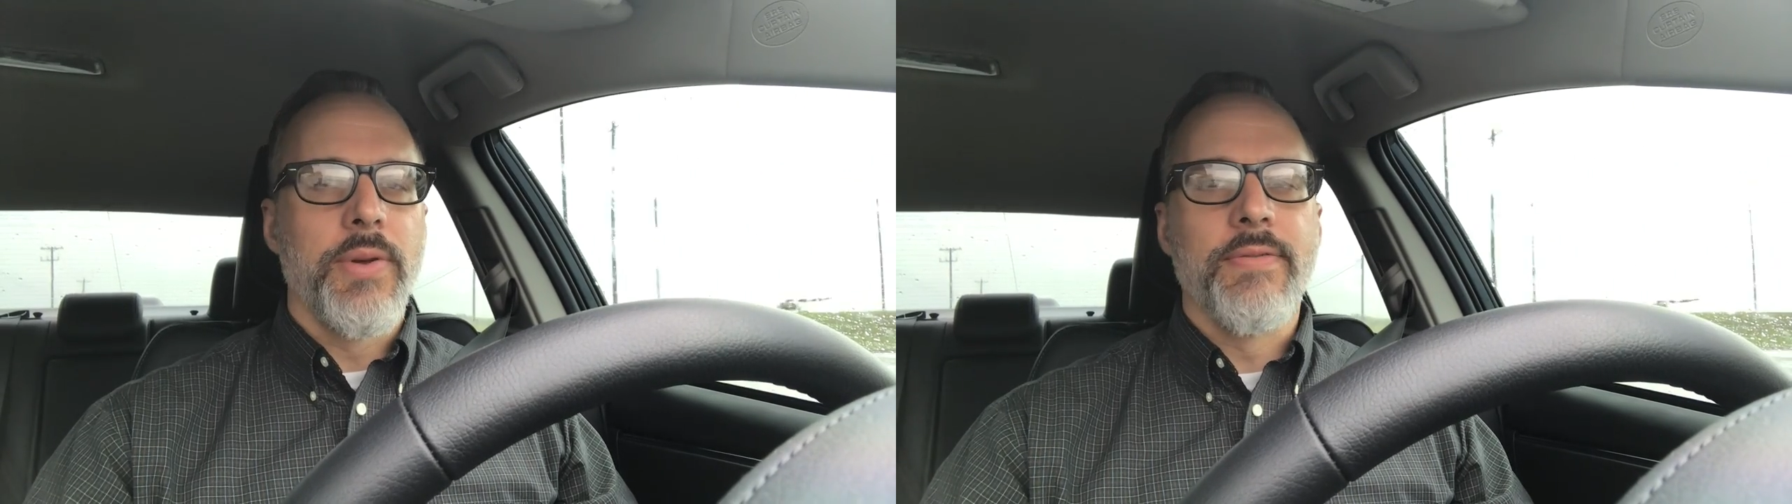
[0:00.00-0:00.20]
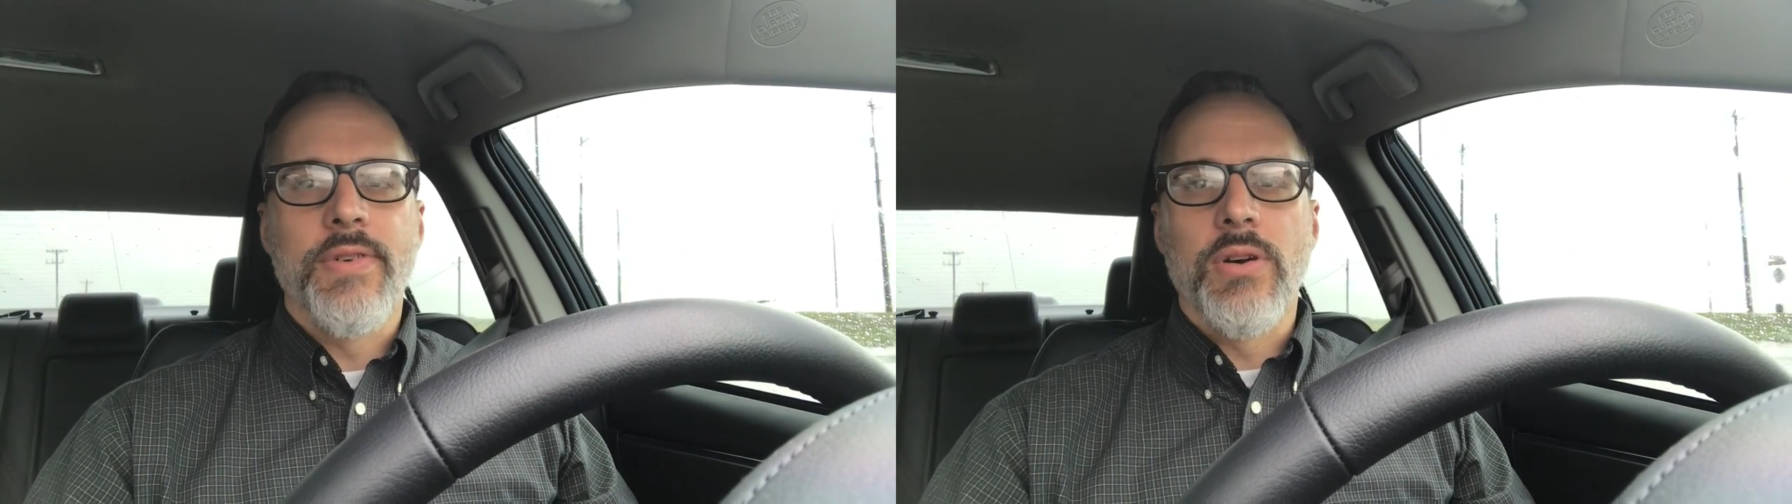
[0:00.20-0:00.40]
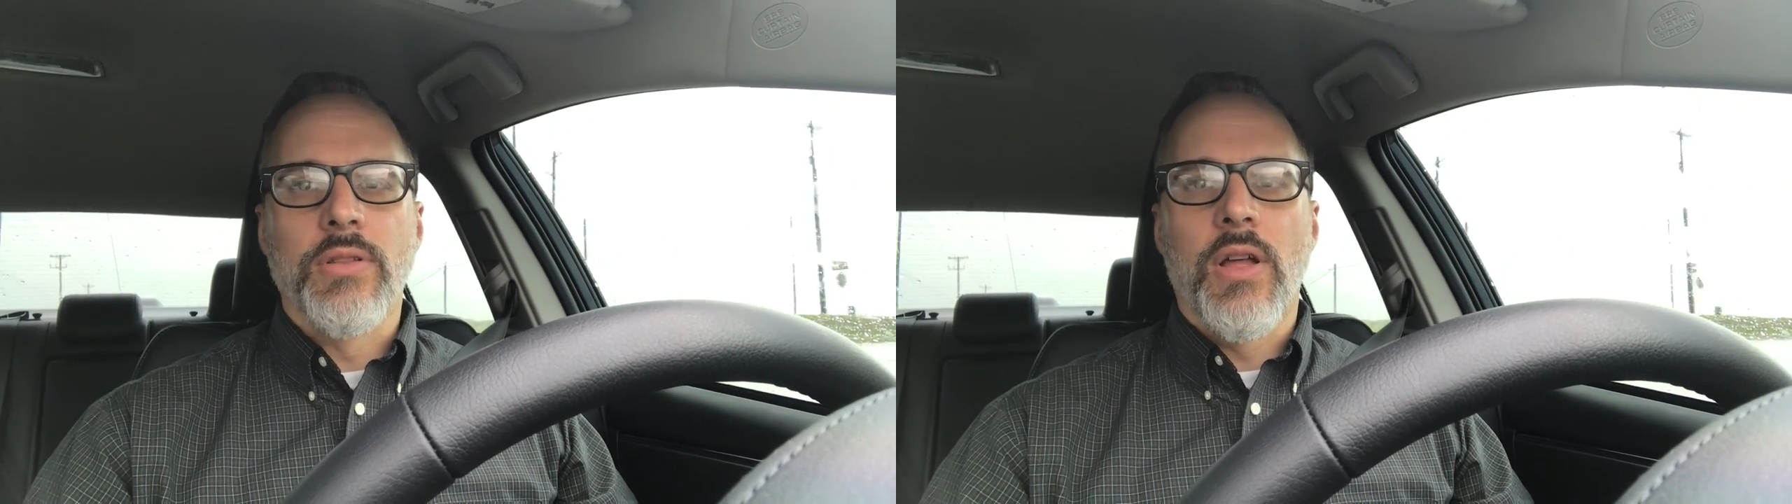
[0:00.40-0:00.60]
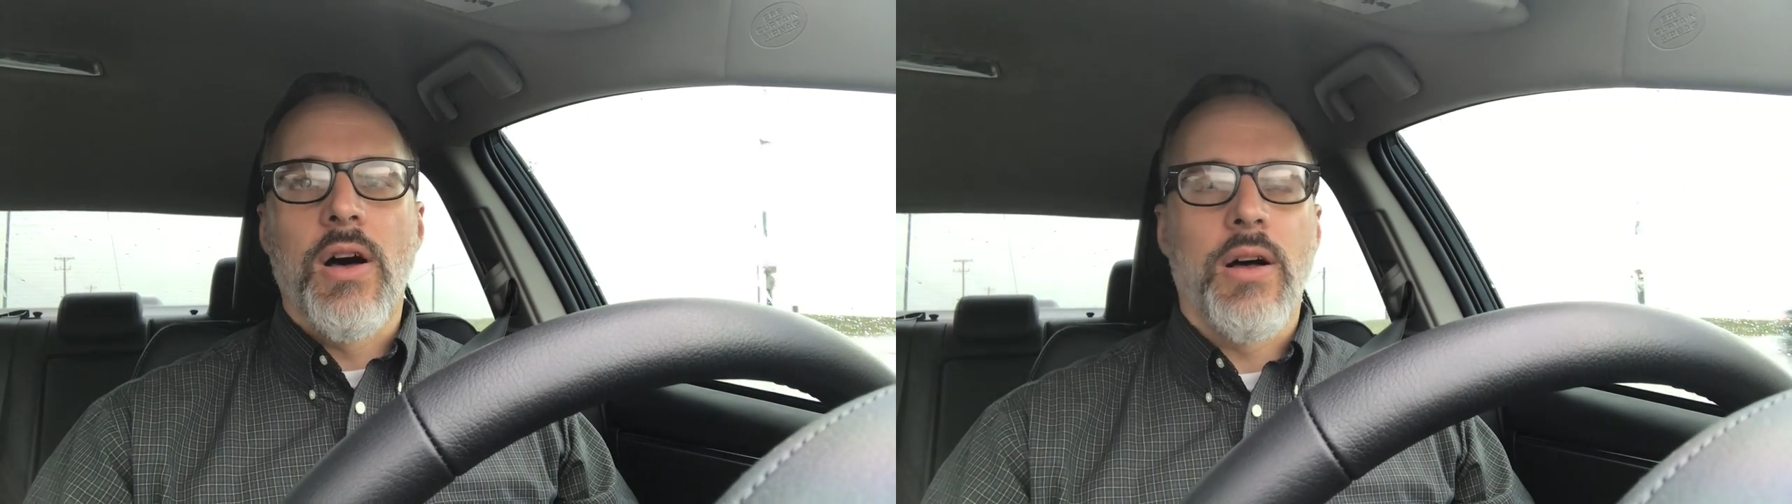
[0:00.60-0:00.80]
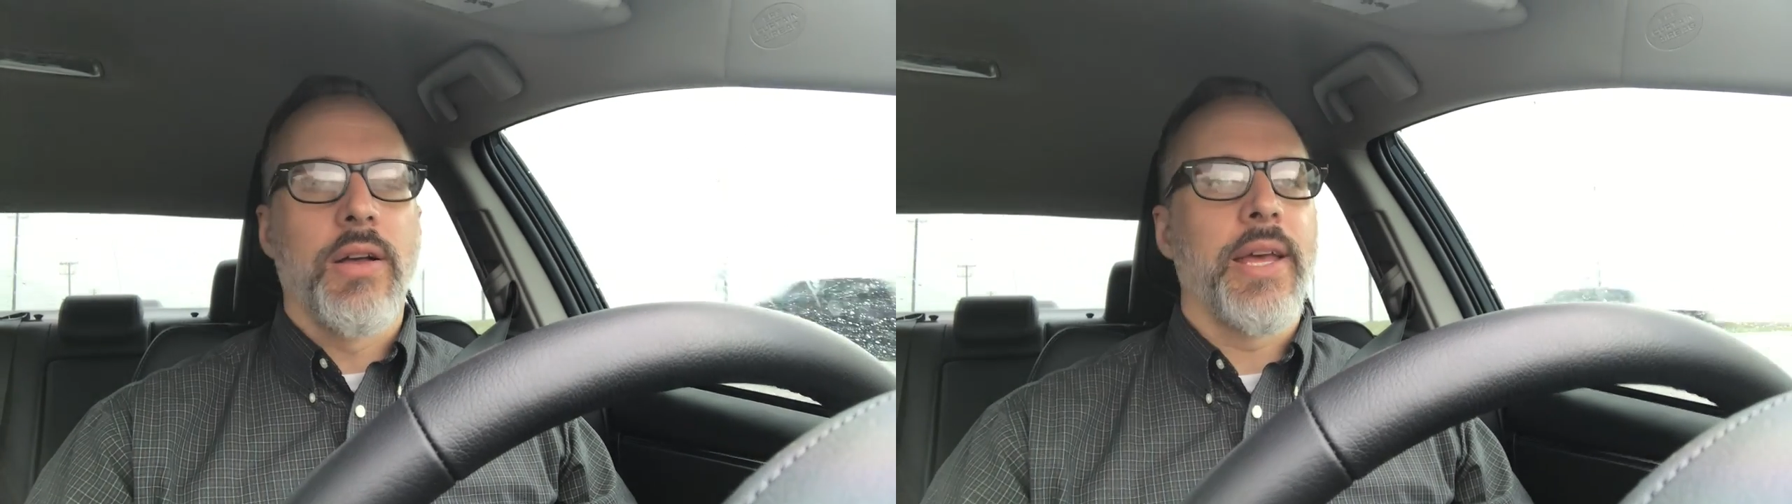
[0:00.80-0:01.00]
revealed
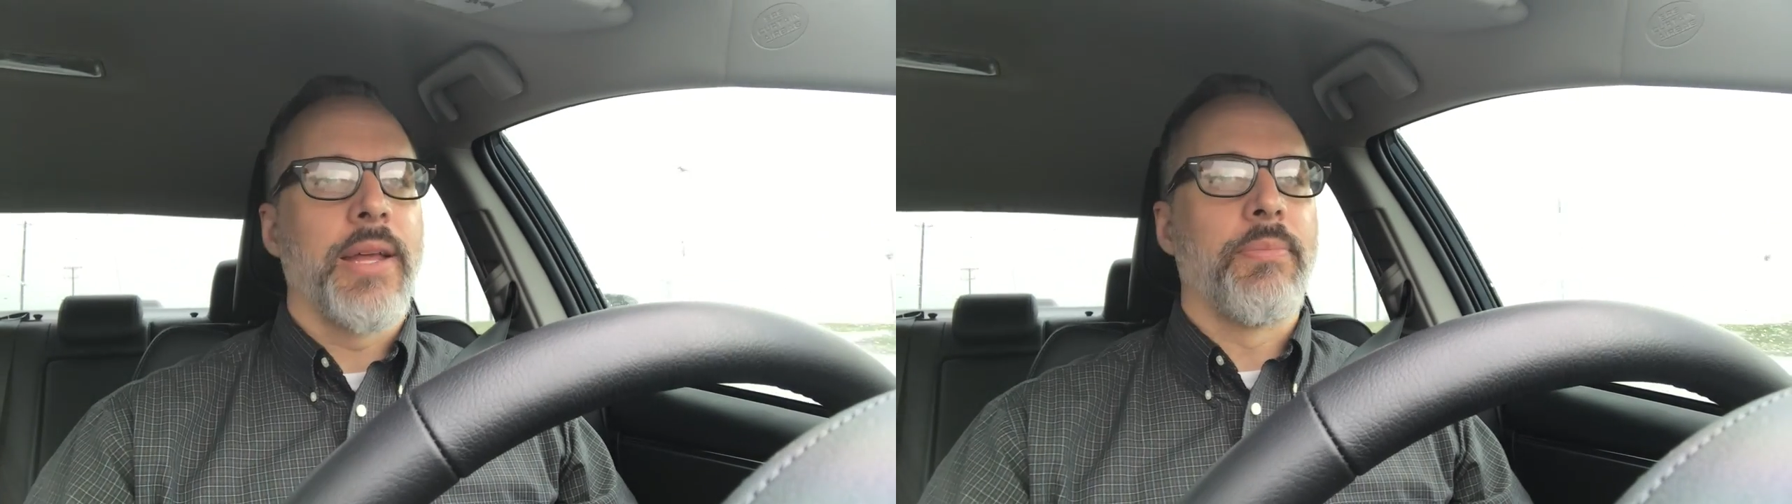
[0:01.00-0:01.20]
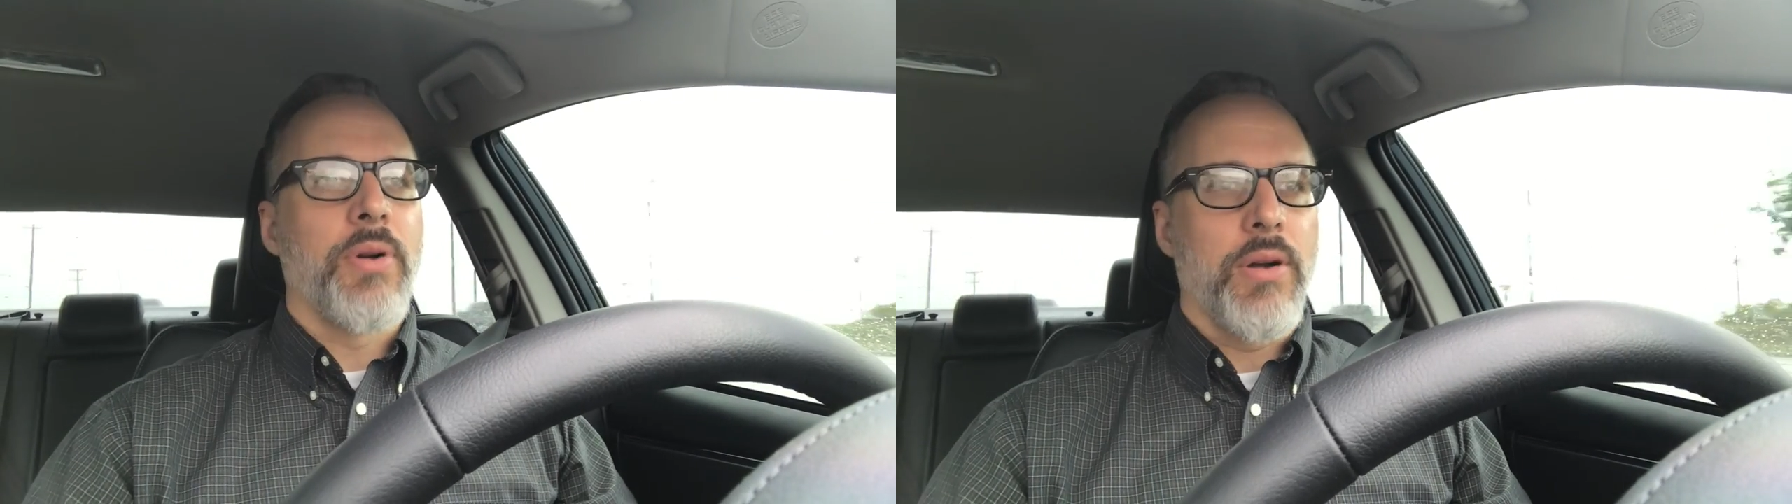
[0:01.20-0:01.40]
law, and